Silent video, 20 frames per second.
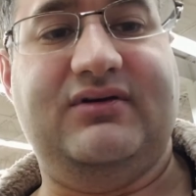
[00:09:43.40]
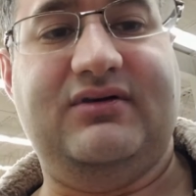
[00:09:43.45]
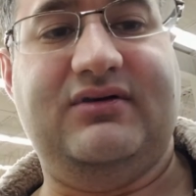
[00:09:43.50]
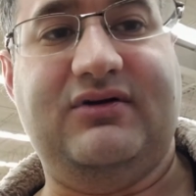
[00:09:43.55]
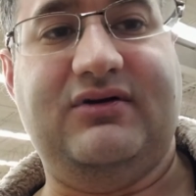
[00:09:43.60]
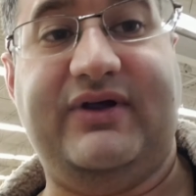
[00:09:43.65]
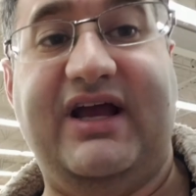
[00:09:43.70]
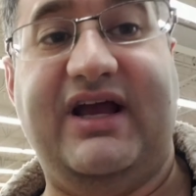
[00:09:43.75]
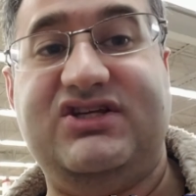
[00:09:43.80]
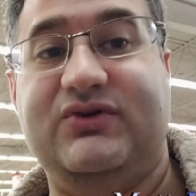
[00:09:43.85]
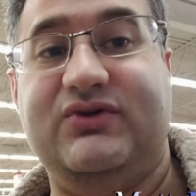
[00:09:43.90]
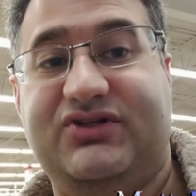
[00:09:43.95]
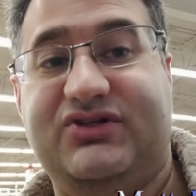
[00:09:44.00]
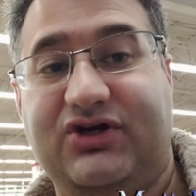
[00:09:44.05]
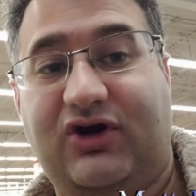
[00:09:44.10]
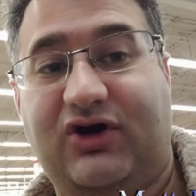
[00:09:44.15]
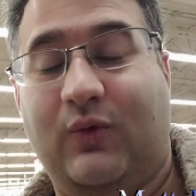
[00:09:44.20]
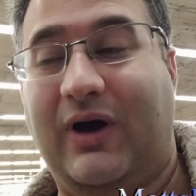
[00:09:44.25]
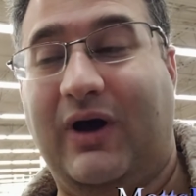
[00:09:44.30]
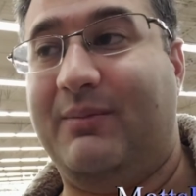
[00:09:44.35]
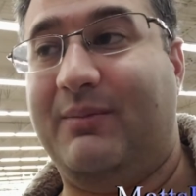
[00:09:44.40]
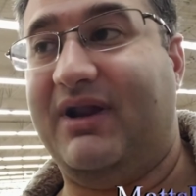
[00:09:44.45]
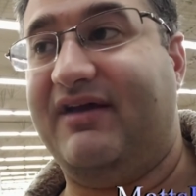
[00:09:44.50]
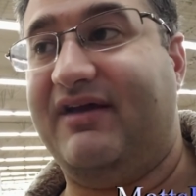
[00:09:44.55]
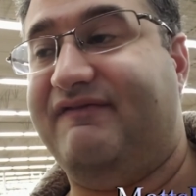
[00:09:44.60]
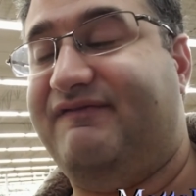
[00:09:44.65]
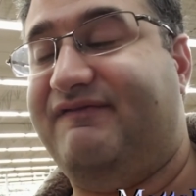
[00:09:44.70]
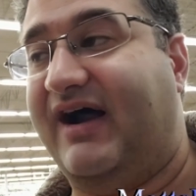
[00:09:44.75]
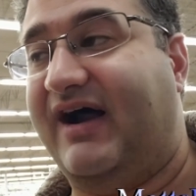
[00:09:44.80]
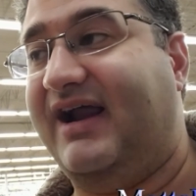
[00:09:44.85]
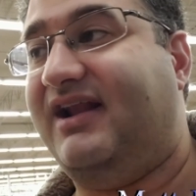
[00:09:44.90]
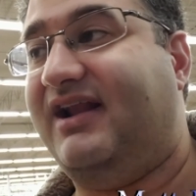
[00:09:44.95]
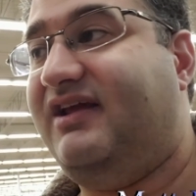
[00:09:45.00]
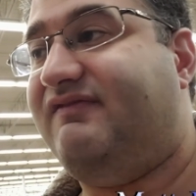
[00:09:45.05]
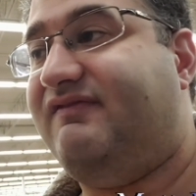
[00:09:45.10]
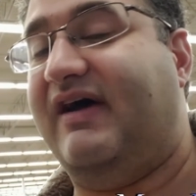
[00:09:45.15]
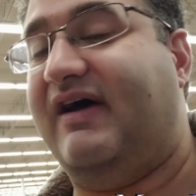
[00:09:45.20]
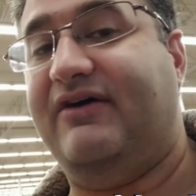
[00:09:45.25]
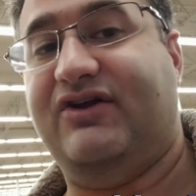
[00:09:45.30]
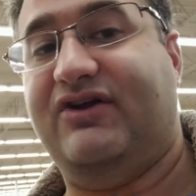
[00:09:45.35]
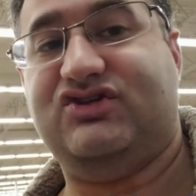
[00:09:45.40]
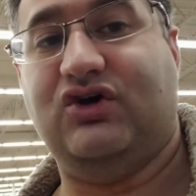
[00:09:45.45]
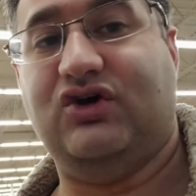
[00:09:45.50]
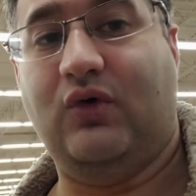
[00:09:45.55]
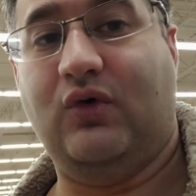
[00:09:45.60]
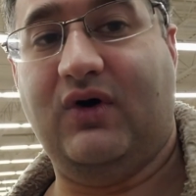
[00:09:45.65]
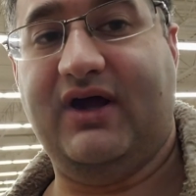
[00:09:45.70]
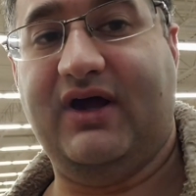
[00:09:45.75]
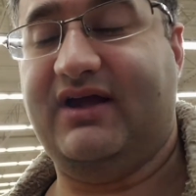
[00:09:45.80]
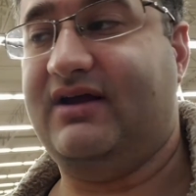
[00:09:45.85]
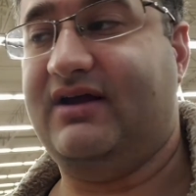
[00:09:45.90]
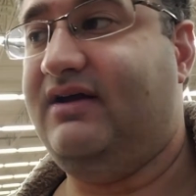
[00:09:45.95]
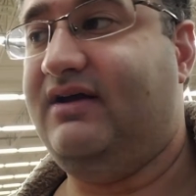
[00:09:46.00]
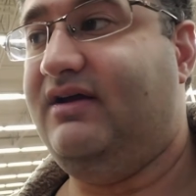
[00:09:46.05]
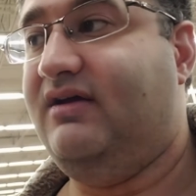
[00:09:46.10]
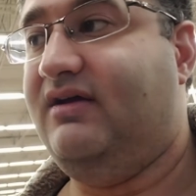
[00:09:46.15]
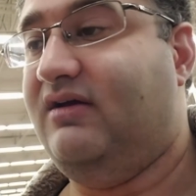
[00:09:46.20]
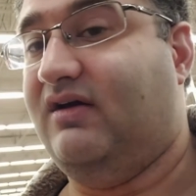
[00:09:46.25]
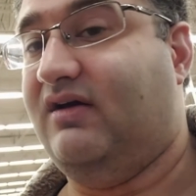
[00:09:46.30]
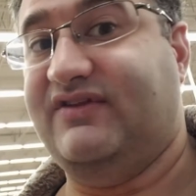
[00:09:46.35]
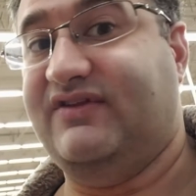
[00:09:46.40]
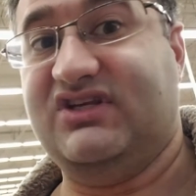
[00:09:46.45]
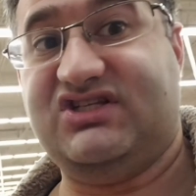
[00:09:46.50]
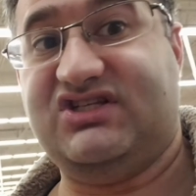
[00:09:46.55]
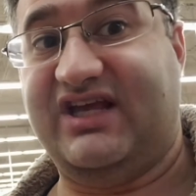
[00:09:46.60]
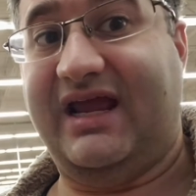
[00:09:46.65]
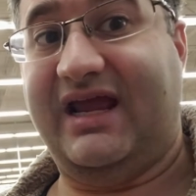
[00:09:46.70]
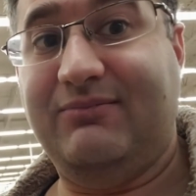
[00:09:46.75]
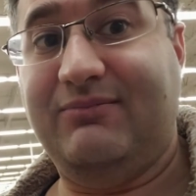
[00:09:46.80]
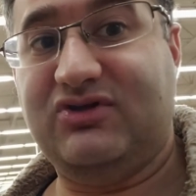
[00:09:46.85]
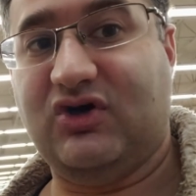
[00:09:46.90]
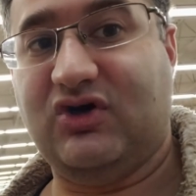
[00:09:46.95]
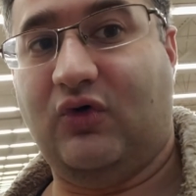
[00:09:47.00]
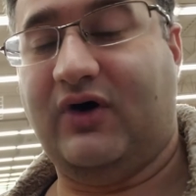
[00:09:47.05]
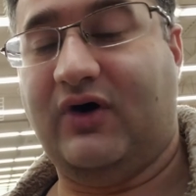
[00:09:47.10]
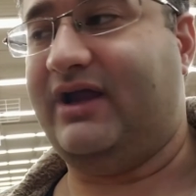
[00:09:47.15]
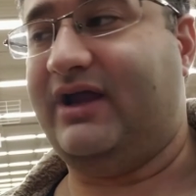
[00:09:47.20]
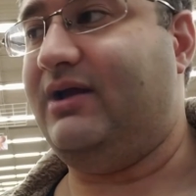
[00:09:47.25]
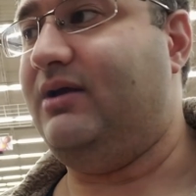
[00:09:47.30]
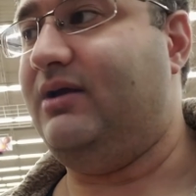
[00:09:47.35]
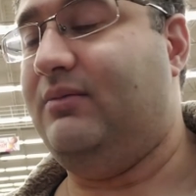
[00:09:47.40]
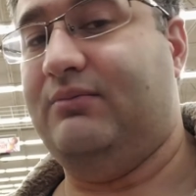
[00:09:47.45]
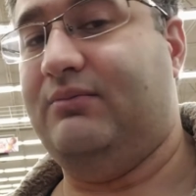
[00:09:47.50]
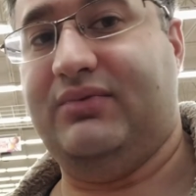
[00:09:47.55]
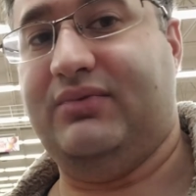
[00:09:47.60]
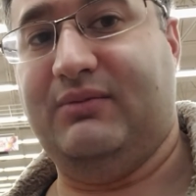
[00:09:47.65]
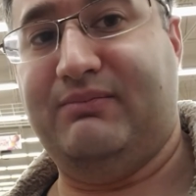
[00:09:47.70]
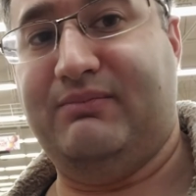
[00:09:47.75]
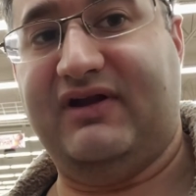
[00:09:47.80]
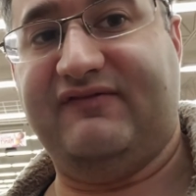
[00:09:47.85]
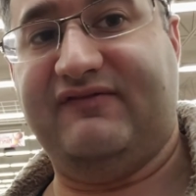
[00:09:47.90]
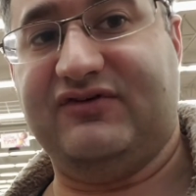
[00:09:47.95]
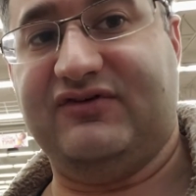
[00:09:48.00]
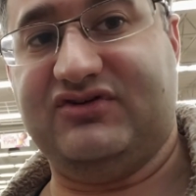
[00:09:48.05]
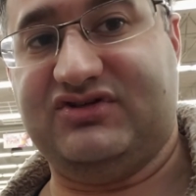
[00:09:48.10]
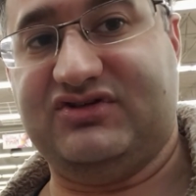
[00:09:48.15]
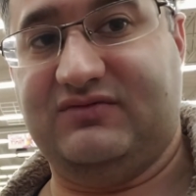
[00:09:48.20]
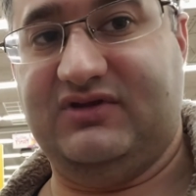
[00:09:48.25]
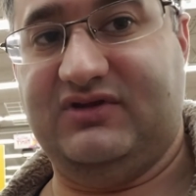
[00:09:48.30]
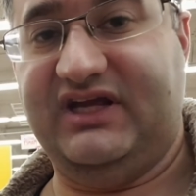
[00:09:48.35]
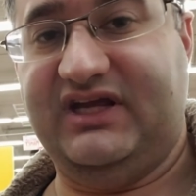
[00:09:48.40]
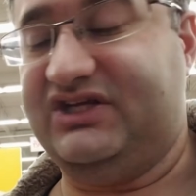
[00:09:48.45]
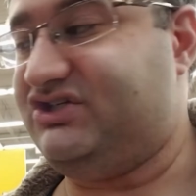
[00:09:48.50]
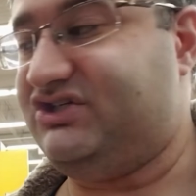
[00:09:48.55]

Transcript: Okay, so it took a while, but I finally found a toy of the same toy, but meant for each